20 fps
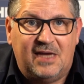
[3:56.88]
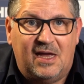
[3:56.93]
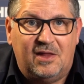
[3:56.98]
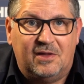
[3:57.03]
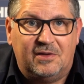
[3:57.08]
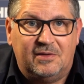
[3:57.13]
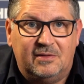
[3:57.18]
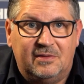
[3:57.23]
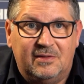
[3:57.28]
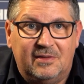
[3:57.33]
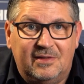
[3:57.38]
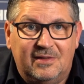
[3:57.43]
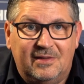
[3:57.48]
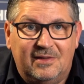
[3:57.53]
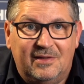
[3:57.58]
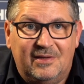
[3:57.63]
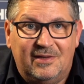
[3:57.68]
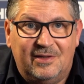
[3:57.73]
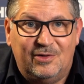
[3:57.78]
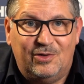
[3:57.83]
talent,
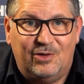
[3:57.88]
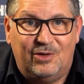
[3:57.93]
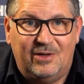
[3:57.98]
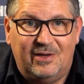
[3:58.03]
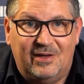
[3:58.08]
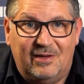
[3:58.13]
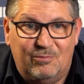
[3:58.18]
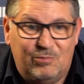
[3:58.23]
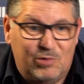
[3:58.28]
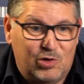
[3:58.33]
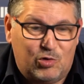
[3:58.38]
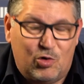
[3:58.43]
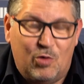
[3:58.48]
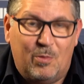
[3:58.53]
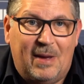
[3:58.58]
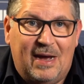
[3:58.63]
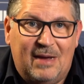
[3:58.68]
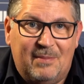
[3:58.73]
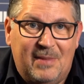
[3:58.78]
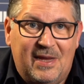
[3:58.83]
you know, and we were going
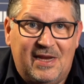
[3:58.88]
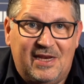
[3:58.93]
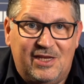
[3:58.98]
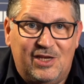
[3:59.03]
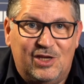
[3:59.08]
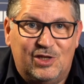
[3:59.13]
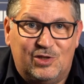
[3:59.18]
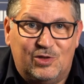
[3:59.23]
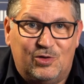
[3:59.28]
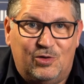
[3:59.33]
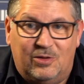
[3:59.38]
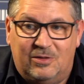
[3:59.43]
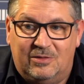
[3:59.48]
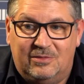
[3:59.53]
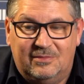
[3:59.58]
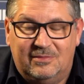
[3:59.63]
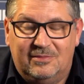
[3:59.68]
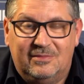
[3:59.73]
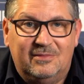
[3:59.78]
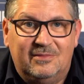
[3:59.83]
back many years ago.
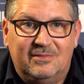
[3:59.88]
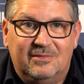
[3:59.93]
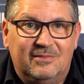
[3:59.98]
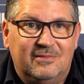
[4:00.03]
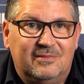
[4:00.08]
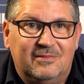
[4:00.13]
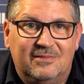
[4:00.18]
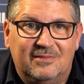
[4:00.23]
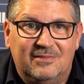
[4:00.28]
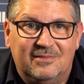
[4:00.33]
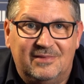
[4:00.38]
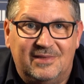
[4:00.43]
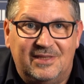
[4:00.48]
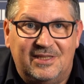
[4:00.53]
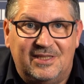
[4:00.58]
Do